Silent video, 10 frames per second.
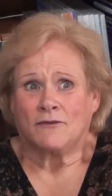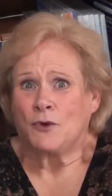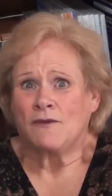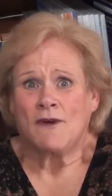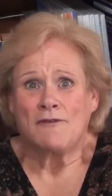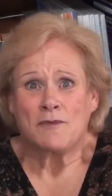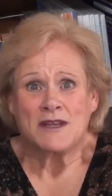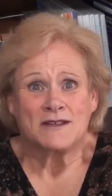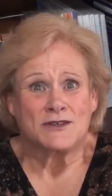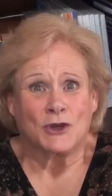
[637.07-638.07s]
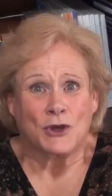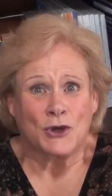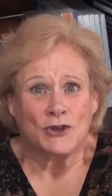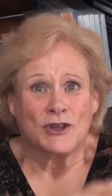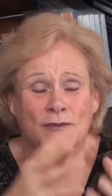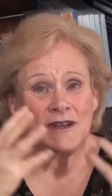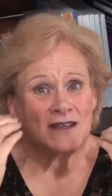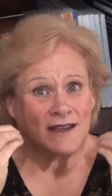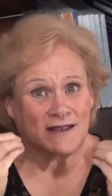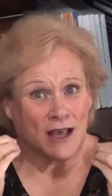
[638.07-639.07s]
45 minutes to cook them. It
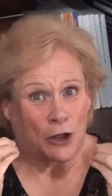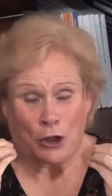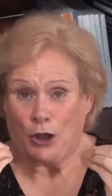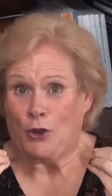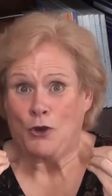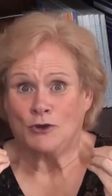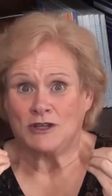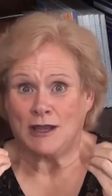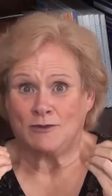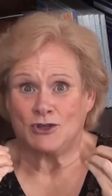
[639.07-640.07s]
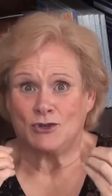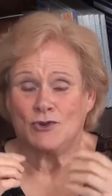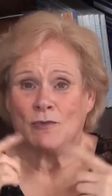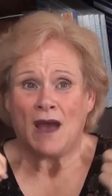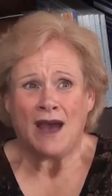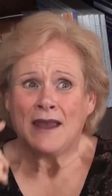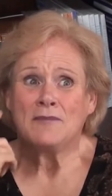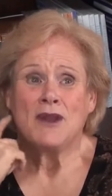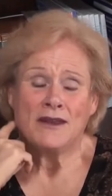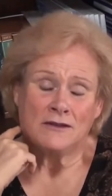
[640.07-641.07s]
takes a long time to chew them. I
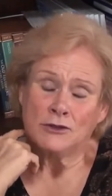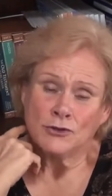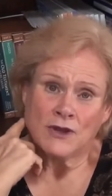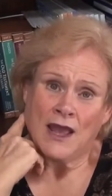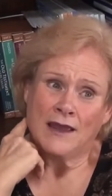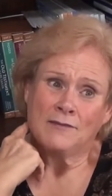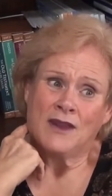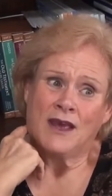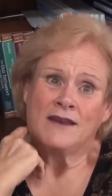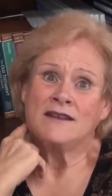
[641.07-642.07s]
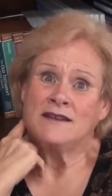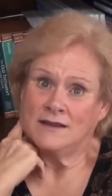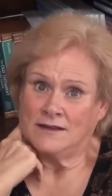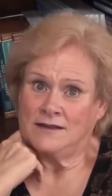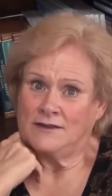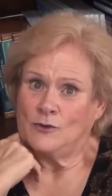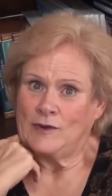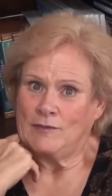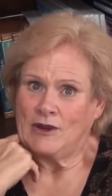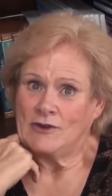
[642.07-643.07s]
am not alert, I am not addicted to
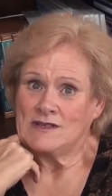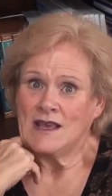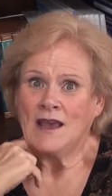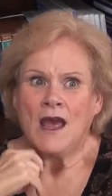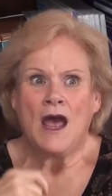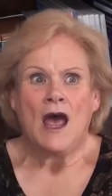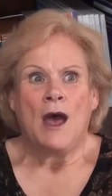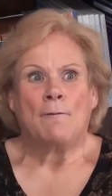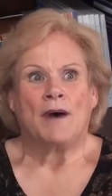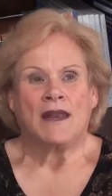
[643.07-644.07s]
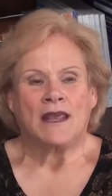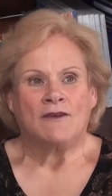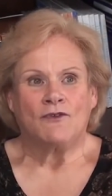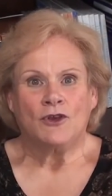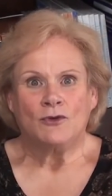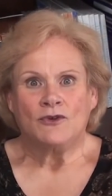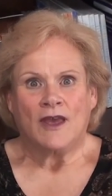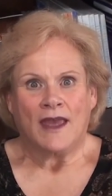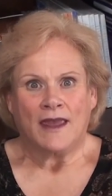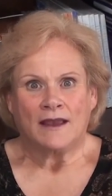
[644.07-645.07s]
wheat berries. But if you
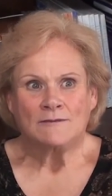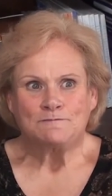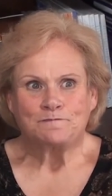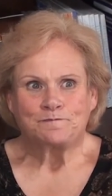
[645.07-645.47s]
take